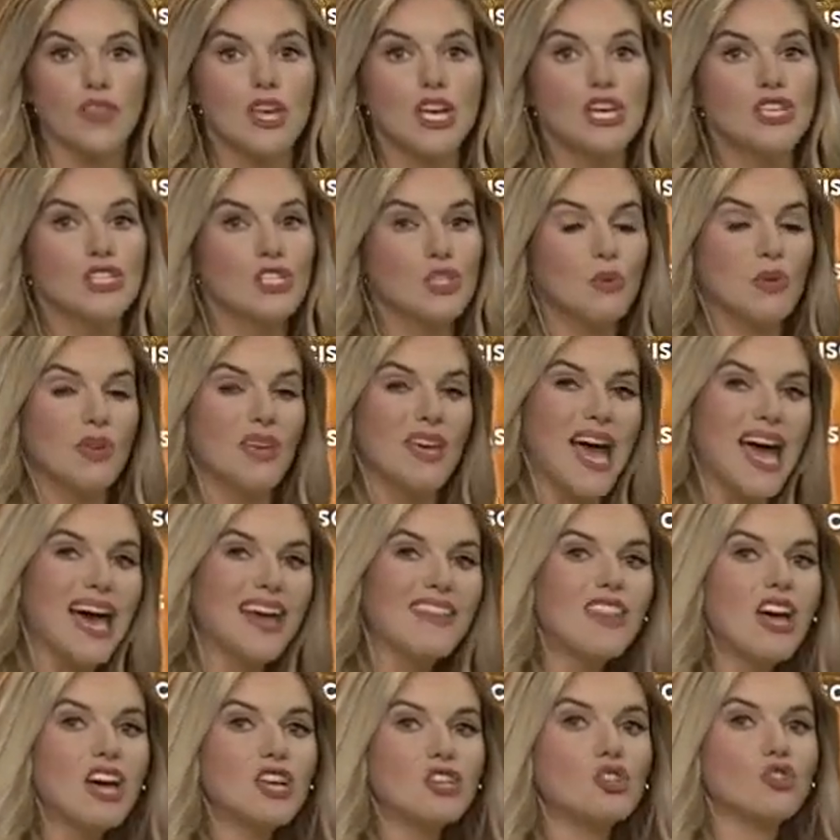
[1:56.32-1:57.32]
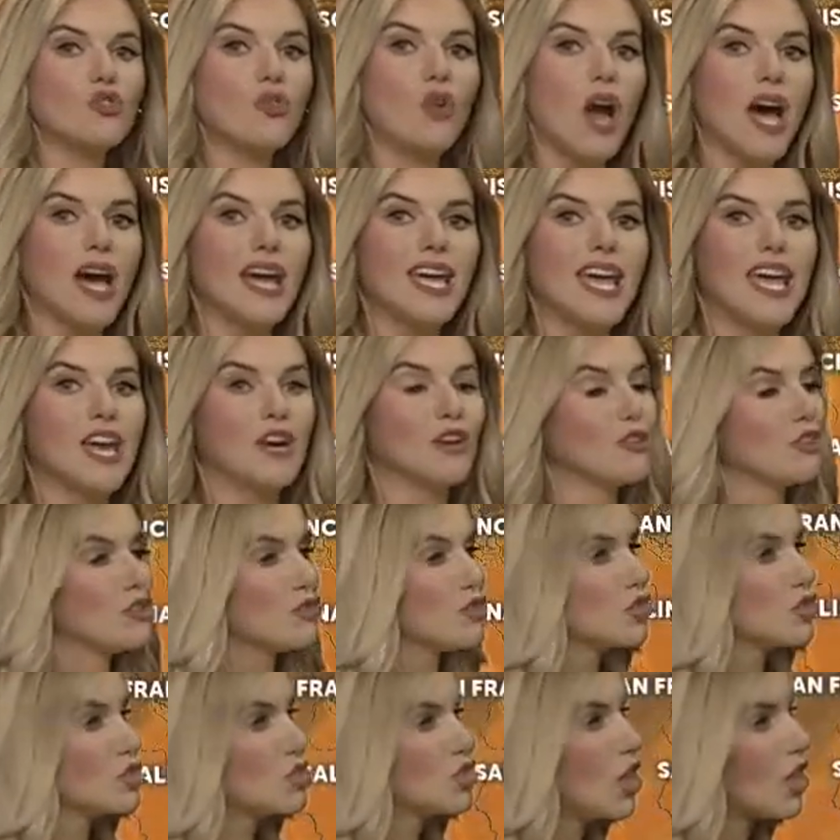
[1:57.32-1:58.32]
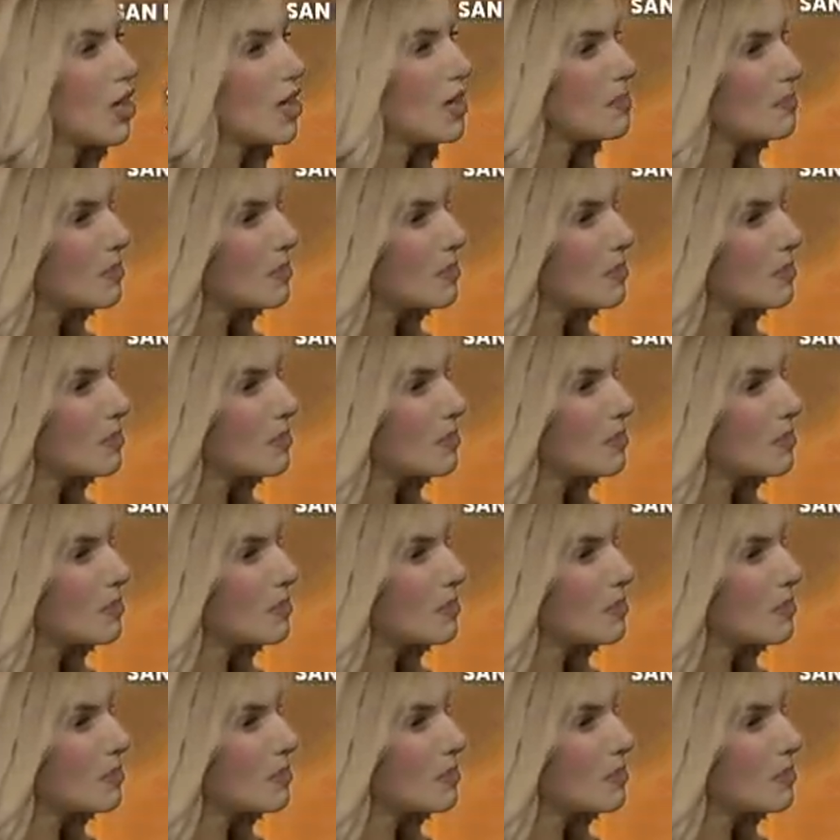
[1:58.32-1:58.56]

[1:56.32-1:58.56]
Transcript: So we had that dry air to start, but